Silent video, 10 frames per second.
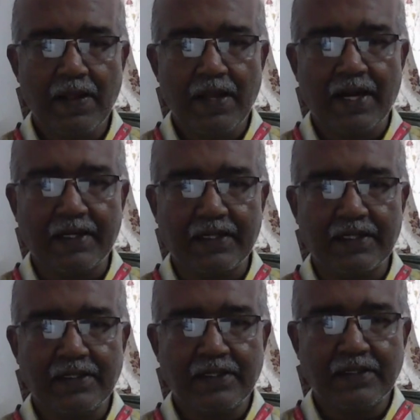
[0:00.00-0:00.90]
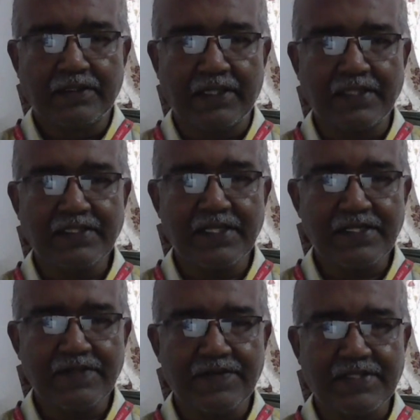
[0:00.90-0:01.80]
And the clutches,
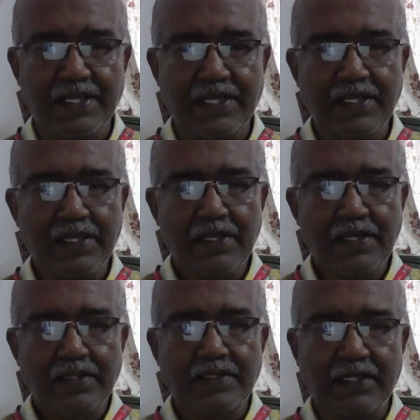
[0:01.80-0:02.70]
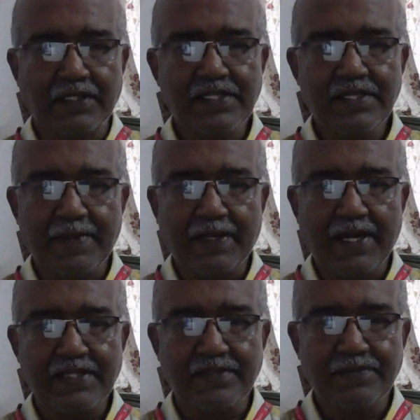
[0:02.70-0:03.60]
we see the clutch is a
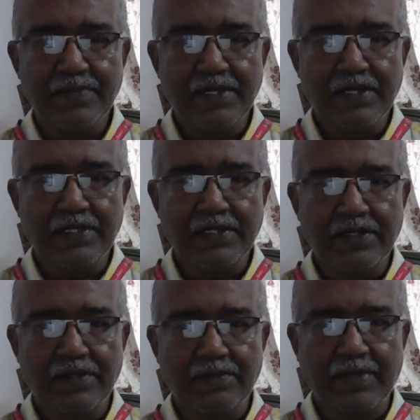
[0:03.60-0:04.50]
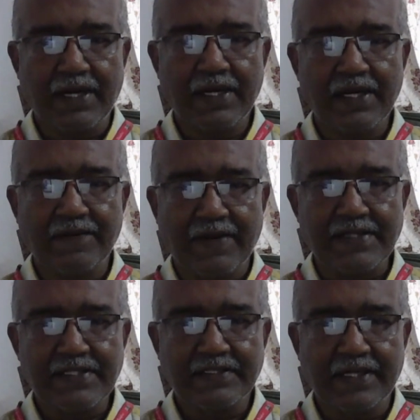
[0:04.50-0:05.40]
mechanical device
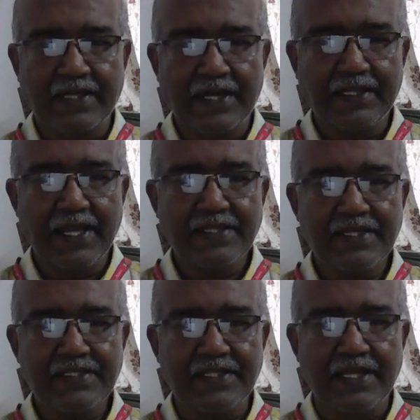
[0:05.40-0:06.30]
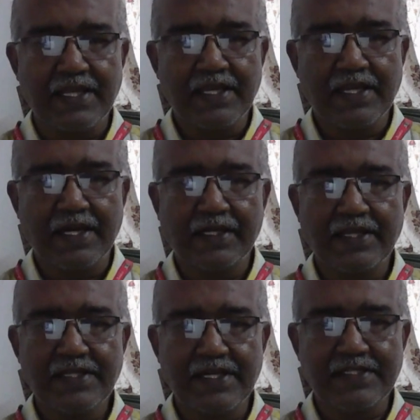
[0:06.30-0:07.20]
that engages and
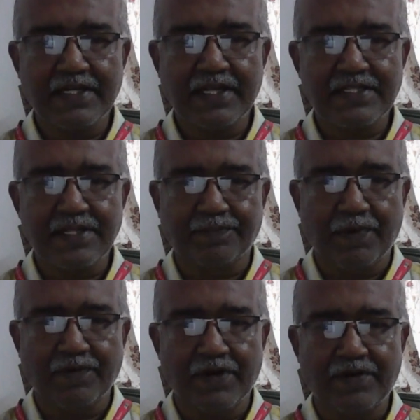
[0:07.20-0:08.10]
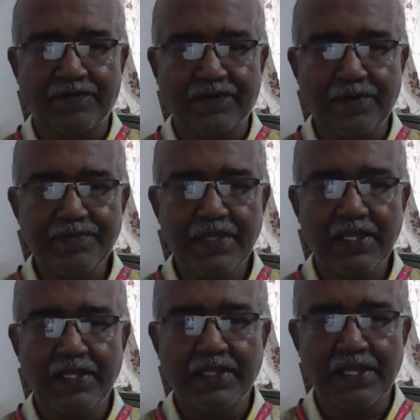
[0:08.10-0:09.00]
disengages the power from the
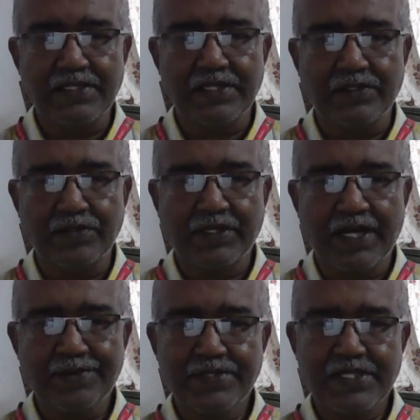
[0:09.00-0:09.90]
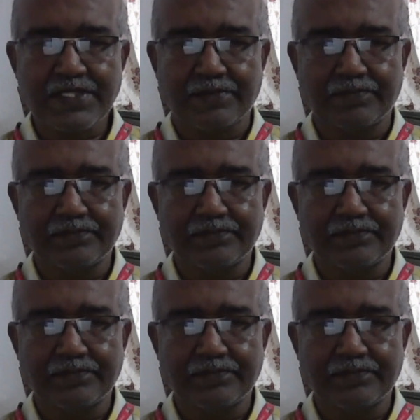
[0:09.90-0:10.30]
engine to the transmission system.